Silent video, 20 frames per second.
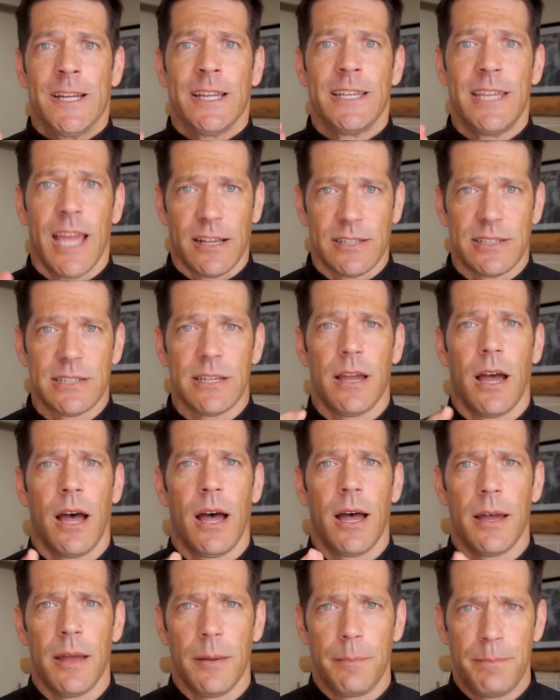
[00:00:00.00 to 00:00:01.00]
yes.
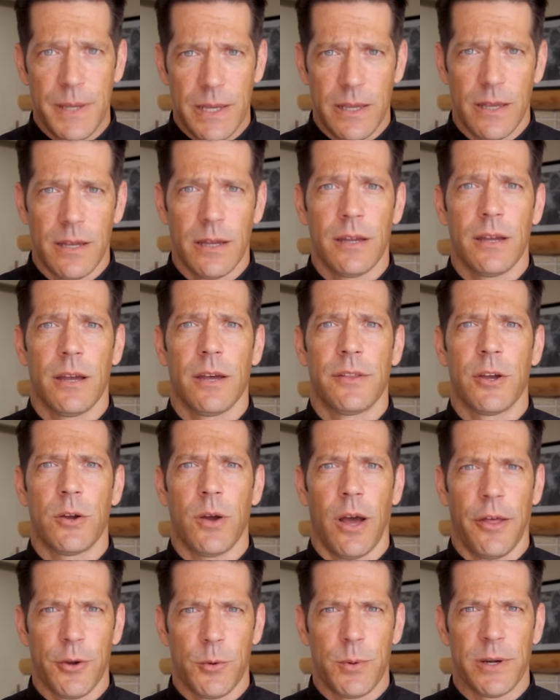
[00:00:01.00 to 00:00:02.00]
B, the
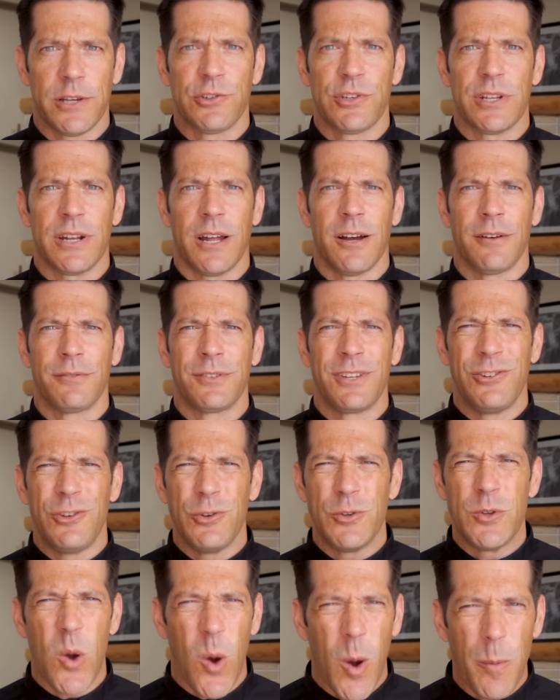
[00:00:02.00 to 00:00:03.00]
other question of, did
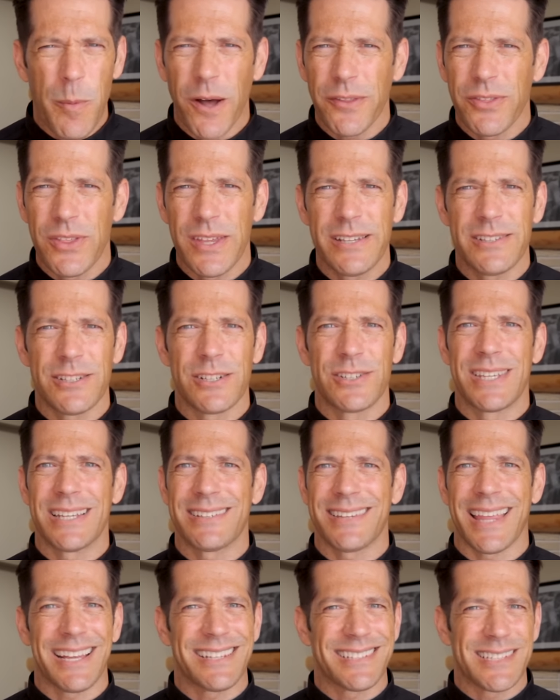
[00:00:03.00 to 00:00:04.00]
you know about this? Is
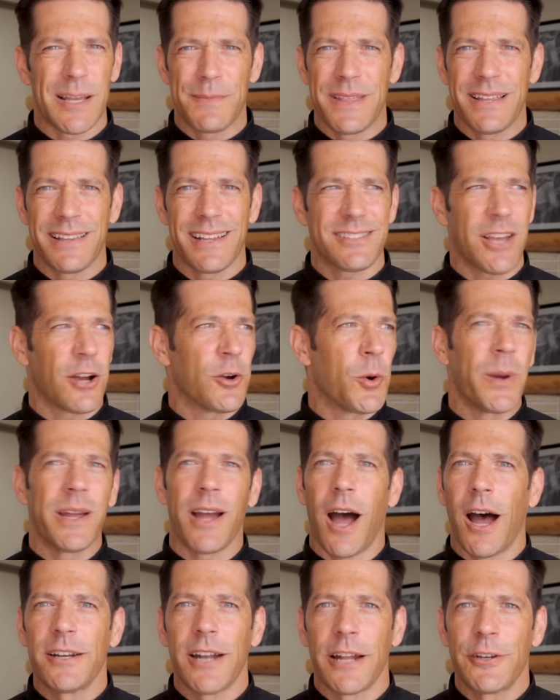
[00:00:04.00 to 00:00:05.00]
this like something that's going
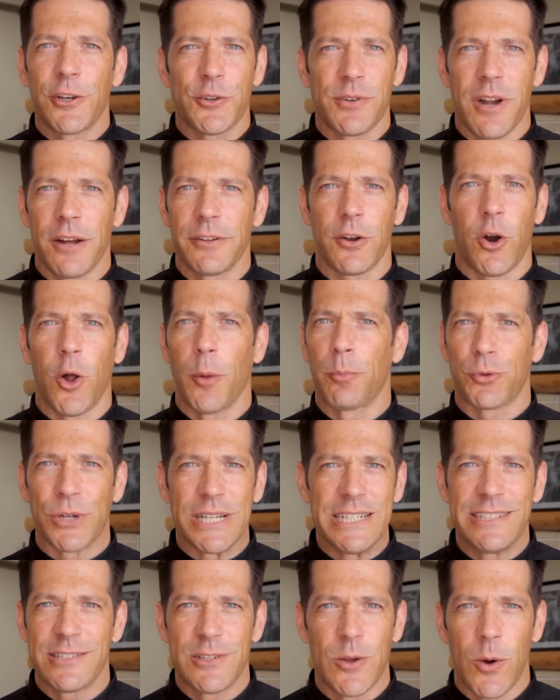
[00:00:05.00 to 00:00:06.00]
on underground that all
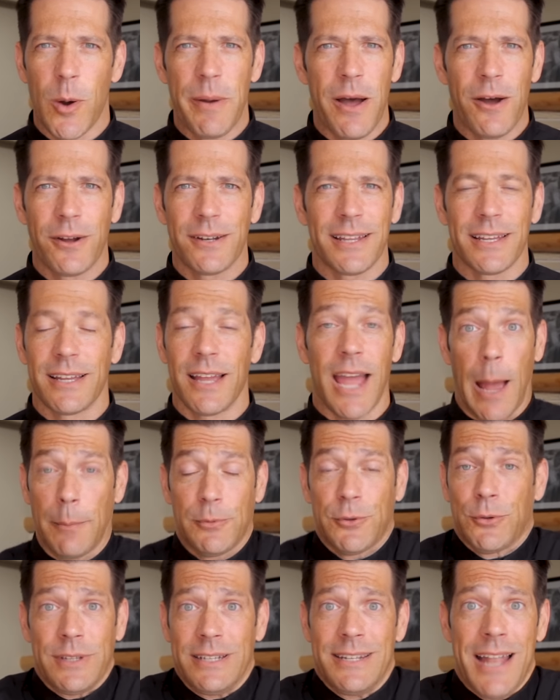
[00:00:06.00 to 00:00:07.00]
priests know about? Like,
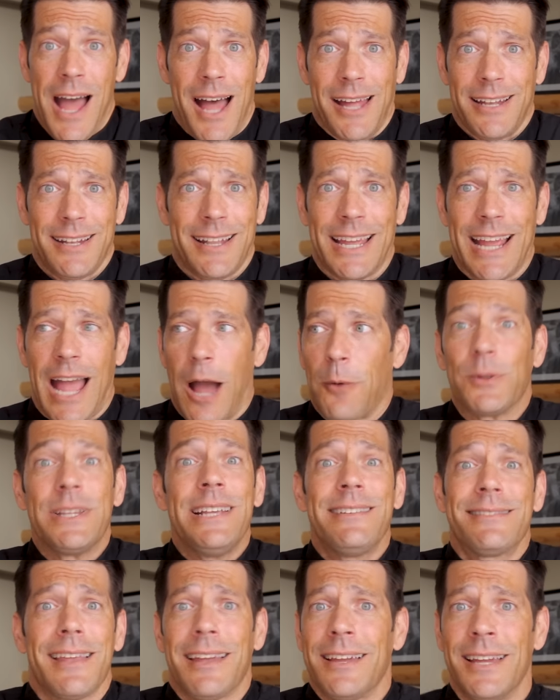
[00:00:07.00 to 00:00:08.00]
absolutely not. Like, at
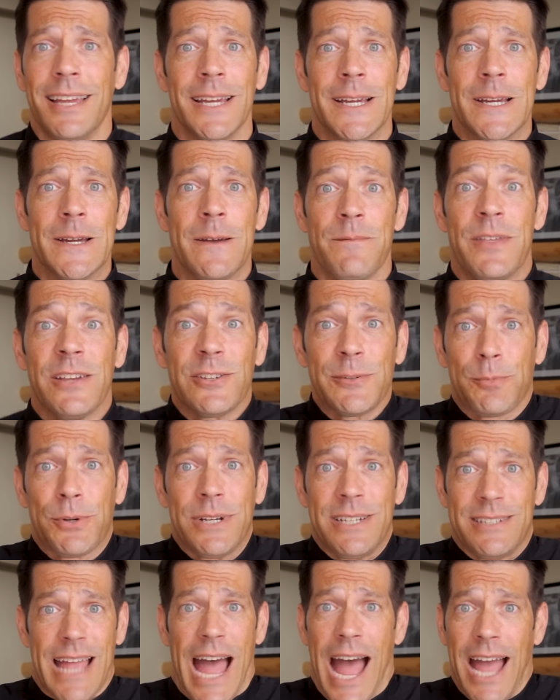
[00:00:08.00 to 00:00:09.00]
least this
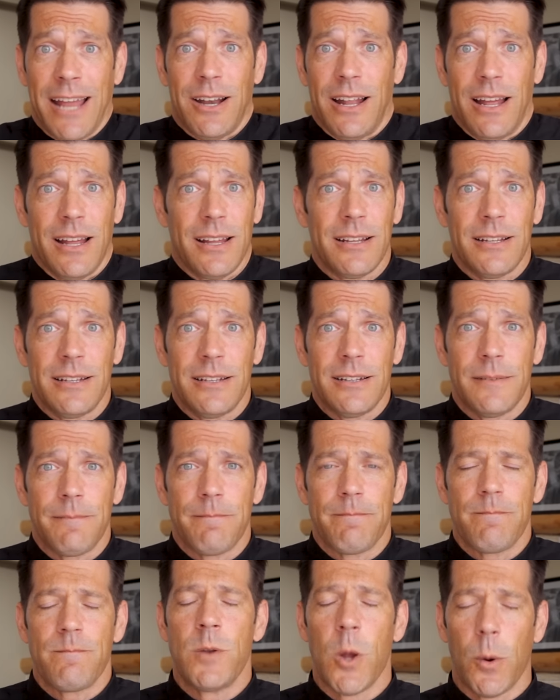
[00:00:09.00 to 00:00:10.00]
priest, I,
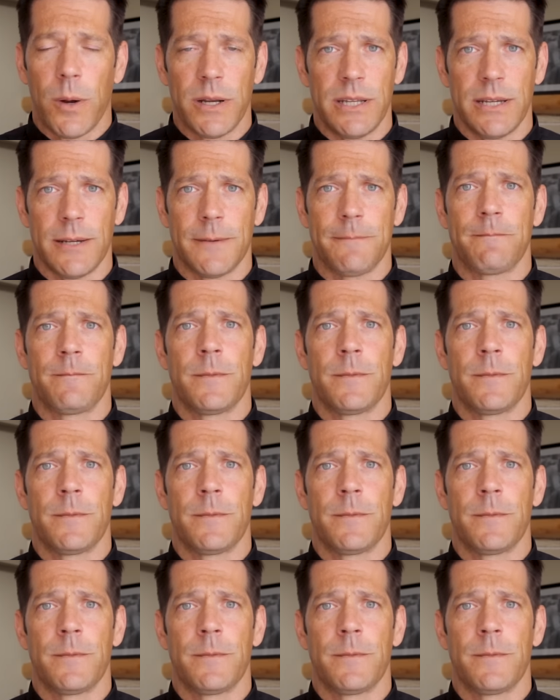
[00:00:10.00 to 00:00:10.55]
no idea.